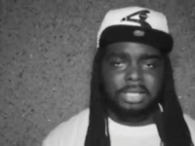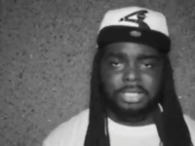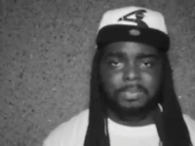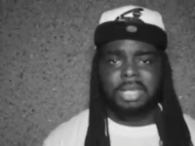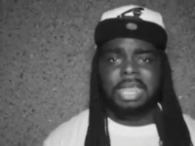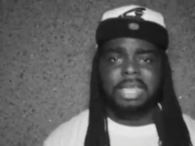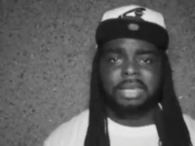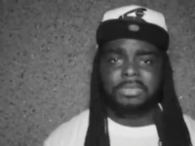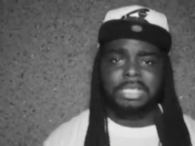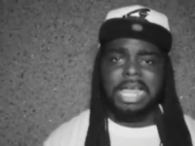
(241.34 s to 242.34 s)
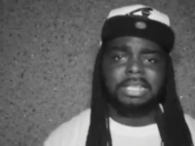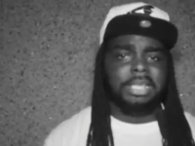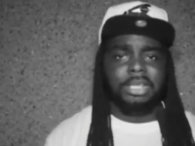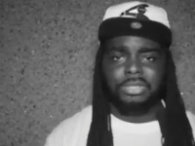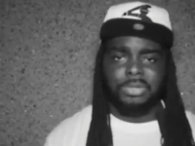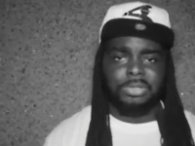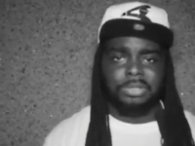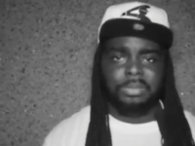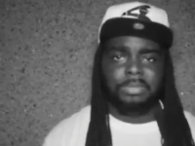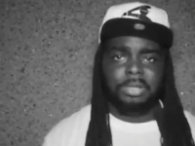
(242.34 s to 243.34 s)
this should be a negative shot taken towards
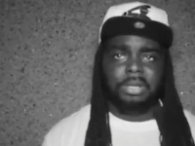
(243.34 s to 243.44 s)
them.